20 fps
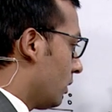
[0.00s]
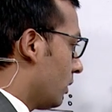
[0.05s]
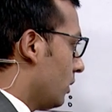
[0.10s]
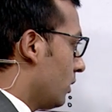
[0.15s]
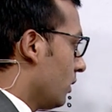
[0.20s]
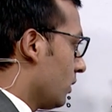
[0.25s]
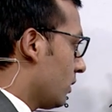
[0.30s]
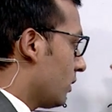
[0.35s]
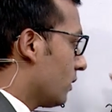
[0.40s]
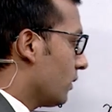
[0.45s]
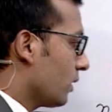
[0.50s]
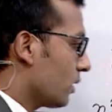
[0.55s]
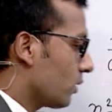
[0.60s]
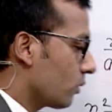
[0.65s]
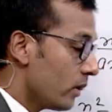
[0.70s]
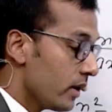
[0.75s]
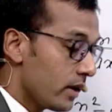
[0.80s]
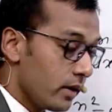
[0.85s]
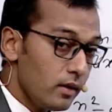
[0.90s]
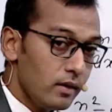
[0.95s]
such short
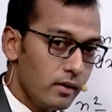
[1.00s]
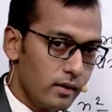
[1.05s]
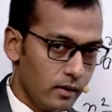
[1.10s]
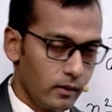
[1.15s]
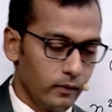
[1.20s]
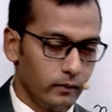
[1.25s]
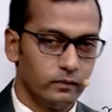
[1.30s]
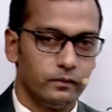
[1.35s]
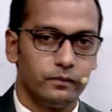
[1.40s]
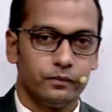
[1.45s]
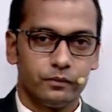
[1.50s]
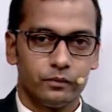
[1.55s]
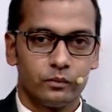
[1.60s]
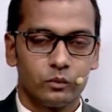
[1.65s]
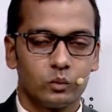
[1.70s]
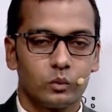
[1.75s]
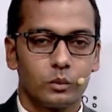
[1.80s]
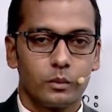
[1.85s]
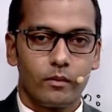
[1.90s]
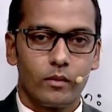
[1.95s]
questions.
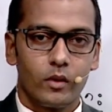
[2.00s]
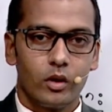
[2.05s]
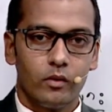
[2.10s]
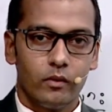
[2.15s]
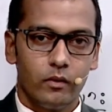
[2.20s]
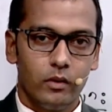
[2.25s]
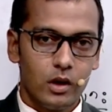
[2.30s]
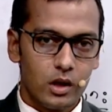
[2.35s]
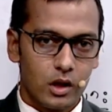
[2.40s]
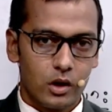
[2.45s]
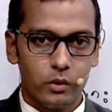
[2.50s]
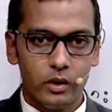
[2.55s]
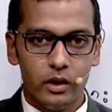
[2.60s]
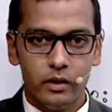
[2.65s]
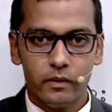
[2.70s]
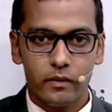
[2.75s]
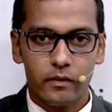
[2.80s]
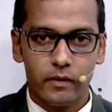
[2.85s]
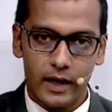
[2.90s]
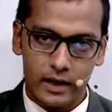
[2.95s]
First we
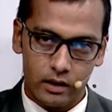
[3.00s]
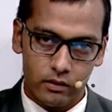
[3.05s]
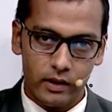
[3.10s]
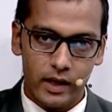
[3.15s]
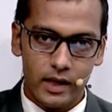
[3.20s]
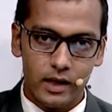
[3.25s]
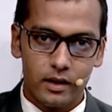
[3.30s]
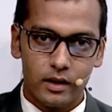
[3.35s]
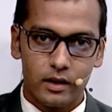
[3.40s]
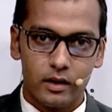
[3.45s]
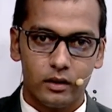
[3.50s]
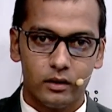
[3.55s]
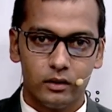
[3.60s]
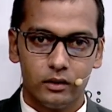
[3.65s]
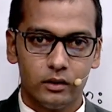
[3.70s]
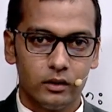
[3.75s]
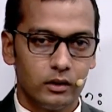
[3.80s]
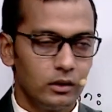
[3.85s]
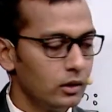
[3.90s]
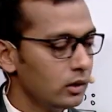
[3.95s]
factorize
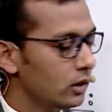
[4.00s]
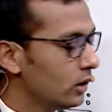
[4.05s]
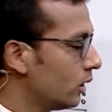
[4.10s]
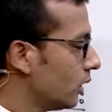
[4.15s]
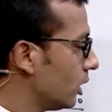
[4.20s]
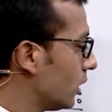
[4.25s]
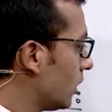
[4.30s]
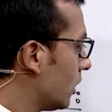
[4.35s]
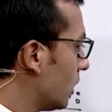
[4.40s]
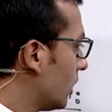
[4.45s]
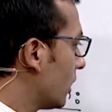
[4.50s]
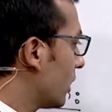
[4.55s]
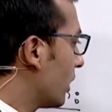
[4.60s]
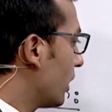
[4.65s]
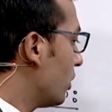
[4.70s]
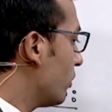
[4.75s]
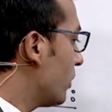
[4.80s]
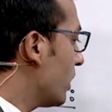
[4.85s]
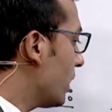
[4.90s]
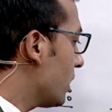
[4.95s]

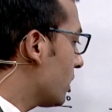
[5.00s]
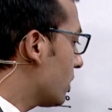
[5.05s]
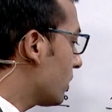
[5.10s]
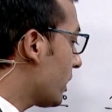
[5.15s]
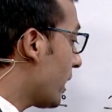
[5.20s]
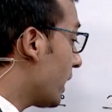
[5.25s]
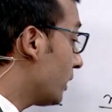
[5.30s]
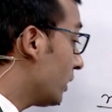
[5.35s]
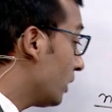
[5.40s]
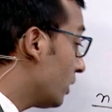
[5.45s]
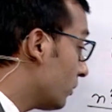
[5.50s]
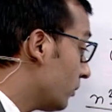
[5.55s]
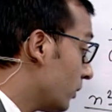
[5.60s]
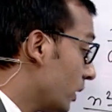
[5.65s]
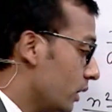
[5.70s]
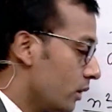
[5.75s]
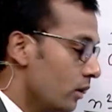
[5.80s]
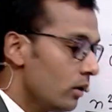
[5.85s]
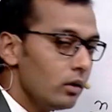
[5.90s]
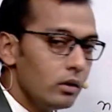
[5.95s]
numerator and
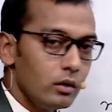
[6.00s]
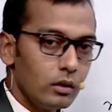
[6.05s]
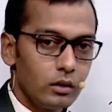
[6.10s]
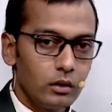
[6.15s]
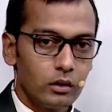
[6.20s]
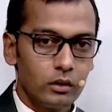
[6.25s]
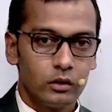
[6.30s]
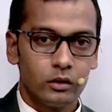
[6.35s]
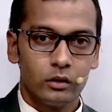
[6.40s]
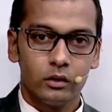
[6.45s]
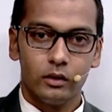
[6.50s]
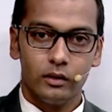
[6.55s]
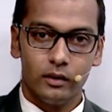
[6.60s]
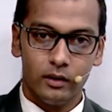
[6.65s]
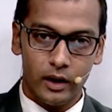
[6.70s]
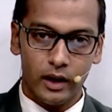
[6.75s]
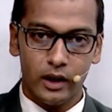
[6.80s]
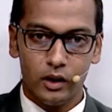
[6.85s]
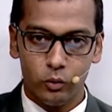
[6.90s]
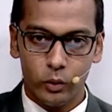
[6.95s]
denominator,
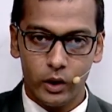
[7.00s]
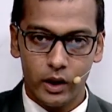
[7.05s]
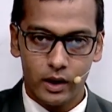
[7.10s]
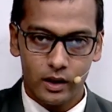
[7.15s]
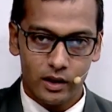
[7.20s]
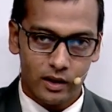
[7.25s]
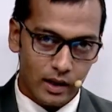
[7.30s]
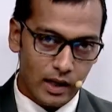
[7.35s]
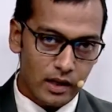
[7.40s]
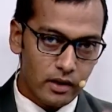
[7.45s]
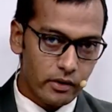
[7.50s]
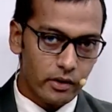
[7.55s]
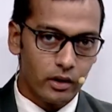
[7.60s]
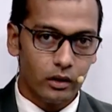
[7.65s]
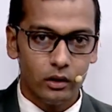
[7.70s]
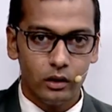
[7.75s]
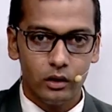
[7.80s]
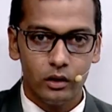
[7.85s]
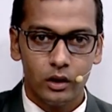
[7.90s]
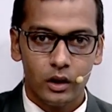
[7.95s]
then we
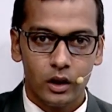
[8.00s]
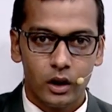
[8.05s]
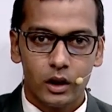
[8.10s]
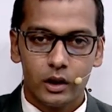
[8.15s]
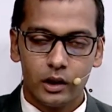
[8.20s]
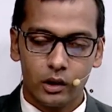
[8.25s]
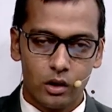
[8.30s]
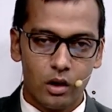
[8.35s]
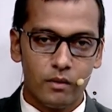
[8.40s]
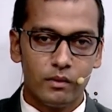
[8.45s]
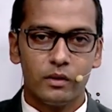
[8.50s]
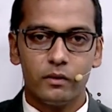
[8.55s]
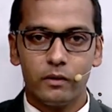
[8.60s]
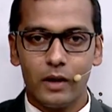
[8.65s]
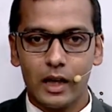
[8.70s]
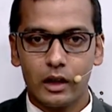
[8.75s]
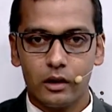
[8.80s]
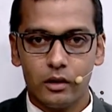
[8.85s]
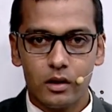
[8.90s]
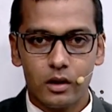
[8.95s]
cancel the common
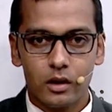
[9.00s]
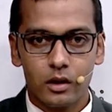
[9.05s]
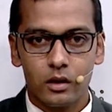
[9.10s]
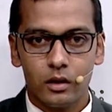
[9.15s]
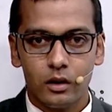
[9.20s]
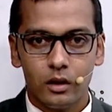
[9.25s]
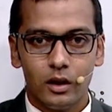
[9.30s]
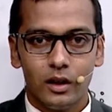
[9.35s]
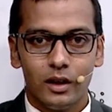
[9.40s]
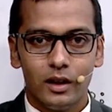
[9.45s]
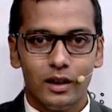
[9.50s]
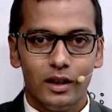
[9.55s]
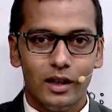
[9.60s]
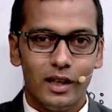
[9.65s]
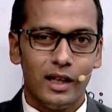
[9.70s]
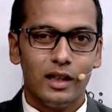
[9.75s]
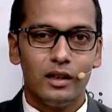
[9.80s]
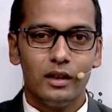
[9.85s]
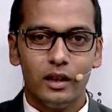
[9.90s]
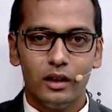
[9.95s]
factors,
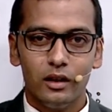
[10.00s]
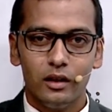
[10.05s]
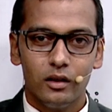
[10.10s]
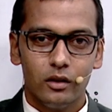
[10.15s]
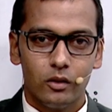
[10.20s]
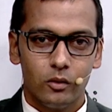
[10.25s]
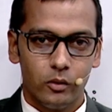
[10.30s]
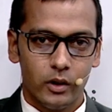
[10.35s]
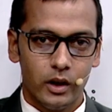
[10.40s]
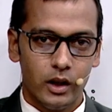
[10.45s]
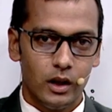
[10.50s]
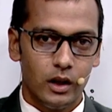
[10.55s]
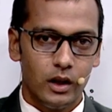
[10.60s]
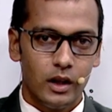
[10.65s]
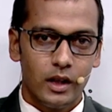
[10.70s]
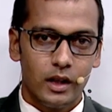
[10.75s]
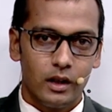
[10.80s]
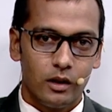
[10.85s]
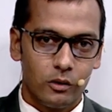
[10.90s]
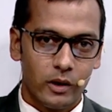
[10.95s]
and then we
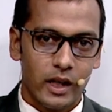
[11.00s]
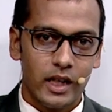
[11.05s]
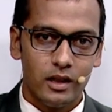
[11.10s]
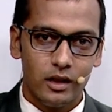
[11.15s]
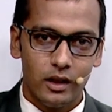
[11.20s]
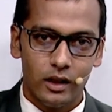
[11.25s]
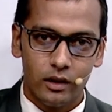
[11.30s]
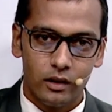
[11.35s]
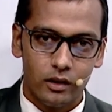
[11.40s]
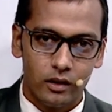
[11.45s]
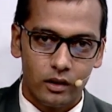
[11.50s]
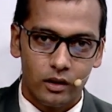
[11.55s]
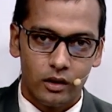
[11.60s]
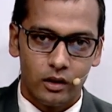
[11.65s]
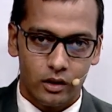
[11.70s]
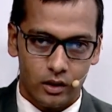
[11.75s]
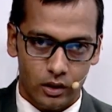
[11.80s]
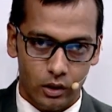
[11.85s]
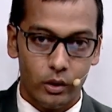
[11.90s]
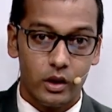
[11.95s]
write in
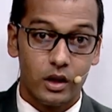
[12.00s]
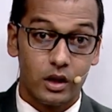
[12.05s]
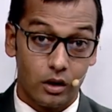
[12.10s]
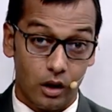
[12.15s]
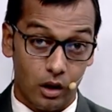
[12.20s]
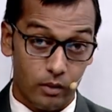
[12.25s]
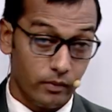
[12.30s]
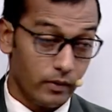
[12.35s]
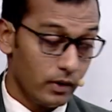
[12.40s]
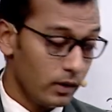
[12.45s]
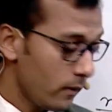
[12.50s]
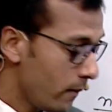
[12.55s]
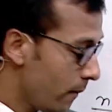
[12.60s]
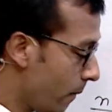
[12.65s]
lowest terms.